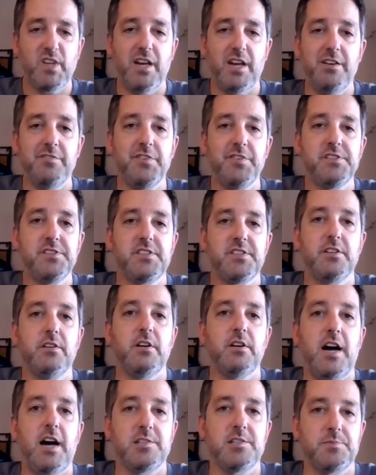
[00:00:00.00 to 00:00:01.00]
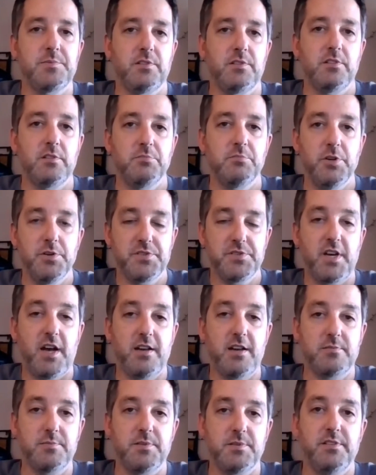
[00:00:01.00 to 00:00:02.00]
every single hospital or most
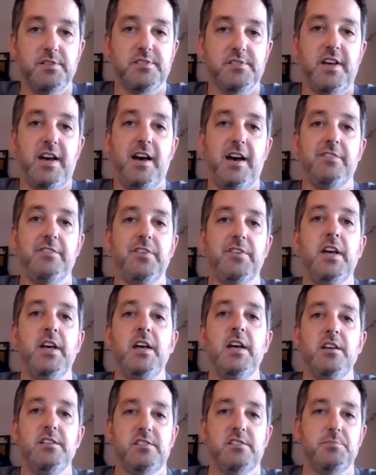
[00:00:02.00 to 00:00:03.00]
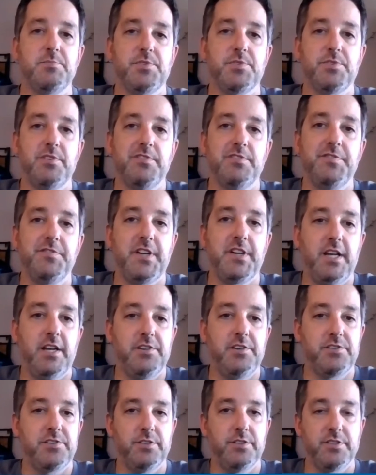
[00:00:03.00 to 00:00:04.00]
hospitals have some sort of
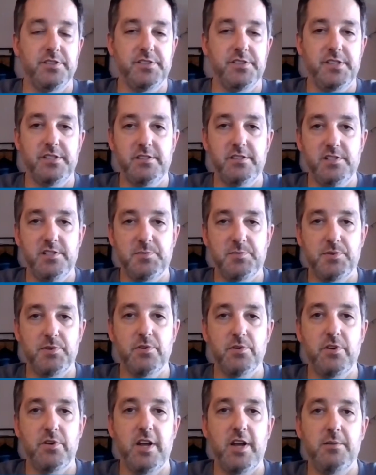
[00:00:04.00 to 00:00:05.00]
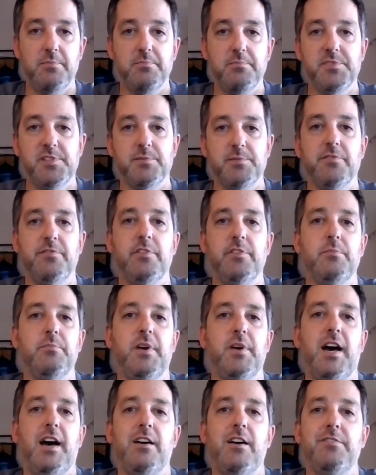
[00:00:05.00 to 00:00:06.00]
financial assistance program. Some of them
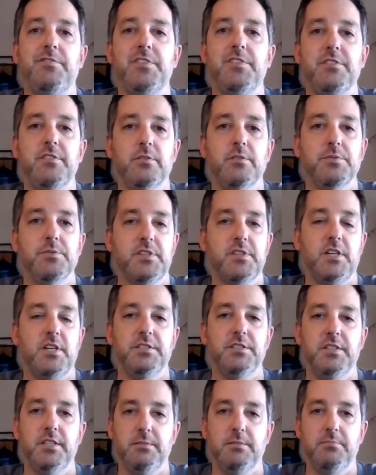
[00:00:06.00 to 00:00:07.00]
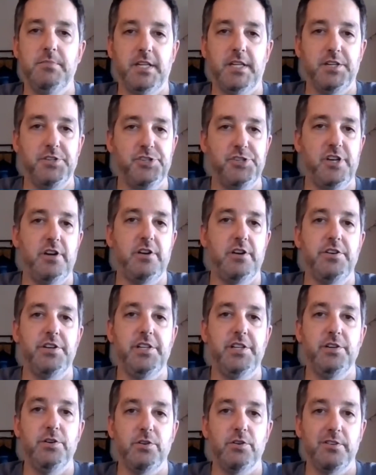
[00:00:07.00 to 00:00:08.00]
have either what's called a
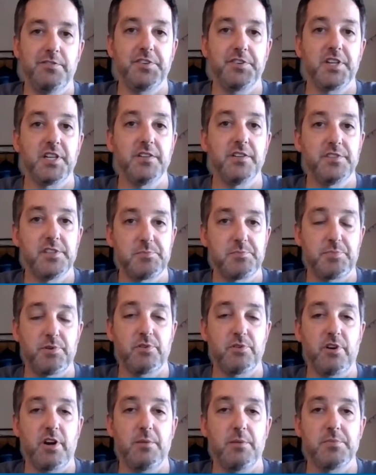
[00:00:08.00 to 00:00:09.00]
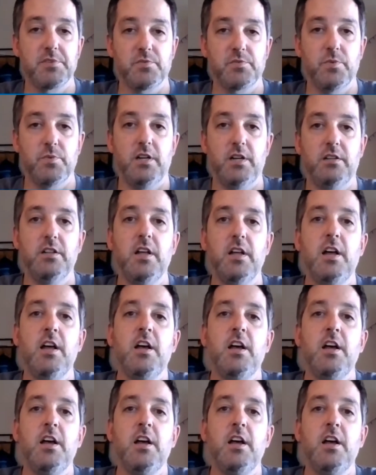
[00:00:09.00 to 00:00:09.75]
charity or a forgiveness program as well.